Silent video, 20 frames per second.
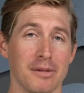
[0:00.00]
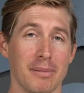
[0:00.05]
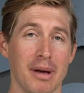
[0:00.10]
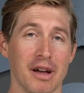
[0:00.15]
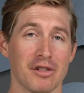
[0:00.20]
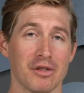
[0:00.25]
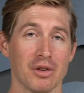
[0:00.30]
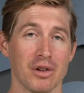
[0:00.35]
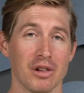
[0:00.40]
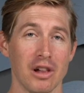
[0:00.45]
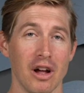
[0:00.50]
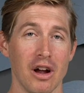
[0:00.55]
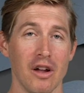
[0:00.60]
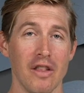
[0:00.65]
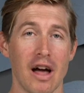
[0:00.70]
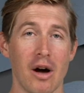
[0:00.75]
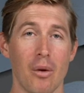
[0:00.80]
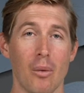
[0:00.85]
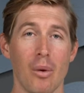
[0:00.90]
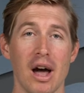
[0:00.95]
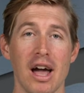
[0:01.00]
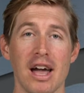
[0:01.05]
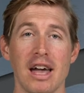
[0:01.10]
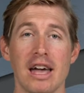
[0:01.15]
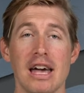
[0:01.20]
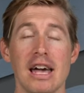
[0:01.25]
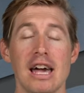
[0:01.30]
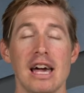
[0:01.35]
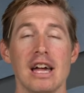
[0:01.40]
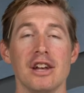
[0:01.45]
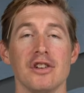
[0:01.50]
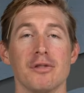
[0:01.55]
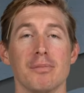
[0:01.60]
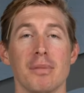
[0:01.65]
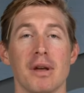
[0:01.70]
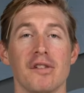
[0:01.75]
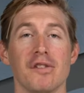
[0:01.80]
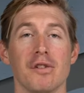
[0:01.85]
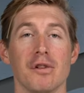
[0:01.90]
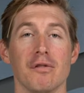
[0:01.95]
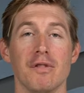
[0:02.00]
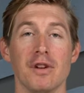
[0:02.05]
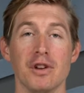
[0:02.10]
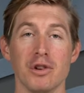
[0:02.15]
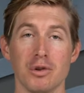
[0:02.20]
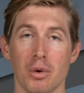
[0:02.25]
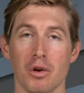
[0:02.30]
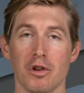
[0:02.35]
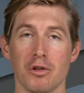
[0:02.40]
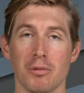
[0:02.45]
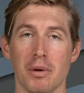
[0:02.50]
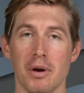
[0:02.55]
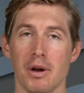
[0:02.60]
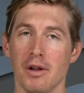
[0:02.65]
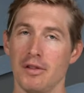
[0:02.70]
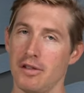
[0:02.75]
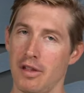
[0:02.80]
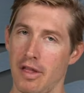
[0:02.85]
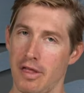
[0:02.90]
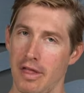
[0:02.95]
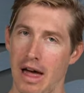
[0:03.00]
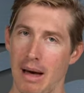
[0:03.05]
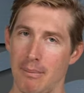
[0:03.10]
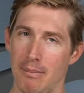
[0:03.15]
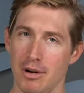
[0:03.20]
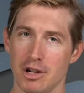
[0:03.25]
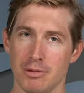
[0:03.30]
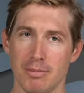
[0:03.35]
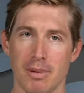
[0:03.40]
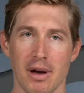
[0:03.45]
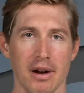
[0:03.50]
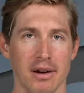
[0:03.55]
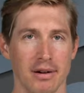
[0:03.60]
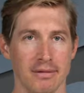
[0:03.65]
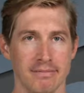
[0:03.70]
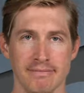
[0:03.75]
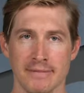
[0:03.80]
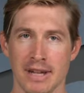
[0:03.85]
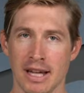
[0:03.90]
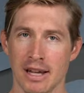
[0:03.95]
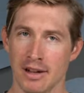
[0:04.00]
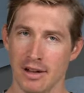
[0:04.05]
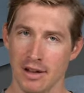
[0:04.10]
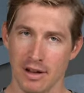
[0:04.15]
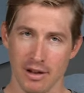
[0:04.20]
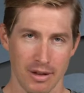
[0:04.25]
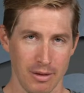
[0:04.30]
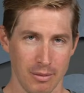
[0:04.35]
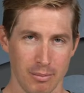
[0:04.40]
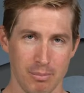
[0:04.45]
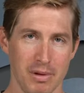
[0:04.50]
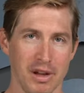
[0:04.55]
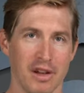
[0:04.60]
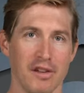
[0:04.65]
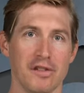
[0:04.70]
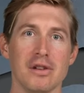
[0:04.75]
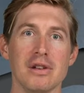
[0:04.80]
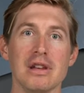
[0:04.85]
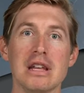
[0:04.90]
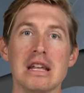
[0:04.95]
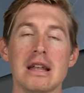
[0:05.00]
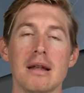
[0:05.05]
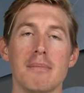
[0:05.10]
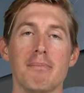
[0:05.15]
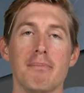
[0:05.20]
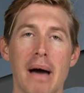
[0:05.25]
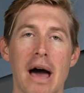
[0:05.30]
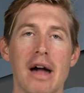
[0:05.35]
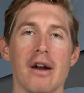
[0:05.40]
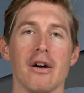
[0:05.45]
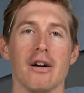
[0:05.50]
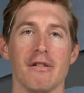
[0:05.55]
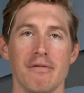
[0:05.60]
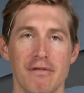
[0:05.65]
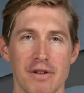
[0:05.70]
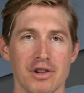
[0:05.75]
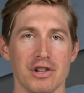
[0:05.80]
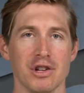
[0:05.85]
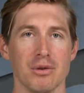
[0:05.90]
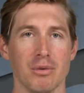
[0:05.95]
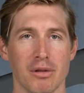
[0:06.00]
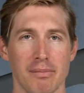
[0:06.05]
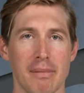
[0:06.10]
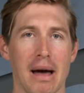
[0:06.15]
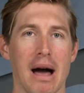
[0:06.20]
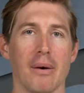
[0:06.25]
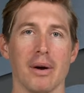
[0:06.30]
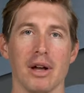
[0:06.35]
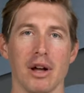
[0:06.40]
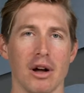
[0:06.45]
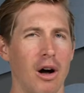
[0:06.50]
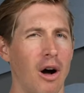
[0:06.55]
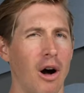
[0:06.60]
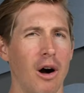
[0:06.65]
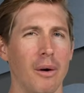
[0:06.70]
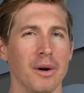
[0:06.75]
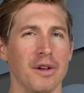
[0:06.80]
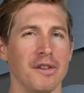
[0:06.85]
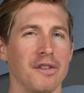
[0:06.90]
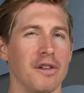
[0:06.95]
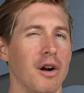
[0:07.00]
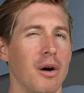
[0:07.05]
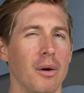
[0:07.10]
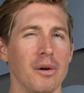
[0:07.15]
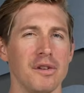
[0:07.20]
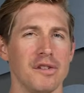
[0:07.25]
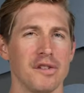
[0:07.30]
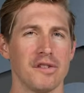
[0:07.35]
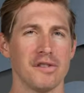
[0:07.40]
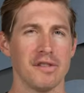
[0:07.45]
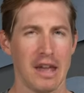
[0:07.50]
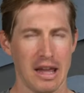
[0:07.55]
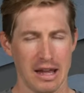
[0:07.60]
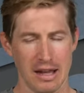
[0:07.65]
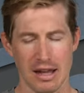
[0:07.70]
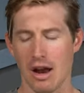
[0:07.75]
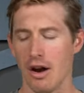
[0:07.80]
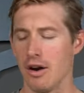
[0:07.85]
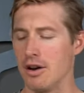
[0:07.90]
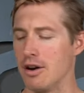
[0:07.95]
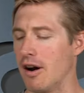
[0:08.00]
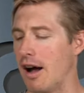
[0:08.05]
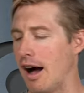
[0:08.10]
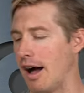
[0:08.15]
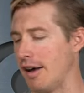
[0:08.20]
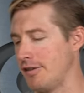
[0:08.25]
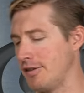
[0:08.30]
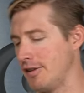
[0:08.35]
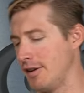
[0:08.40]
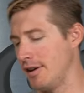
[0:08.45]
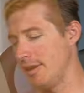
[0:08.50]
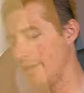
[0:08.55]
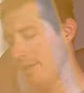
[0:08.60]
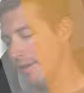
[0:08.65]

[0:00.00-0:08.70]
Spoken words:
some extra glare that way and just makes your visual experience that much better. Because you needed better vision with Maui, always. They're always just taking care of your eyes.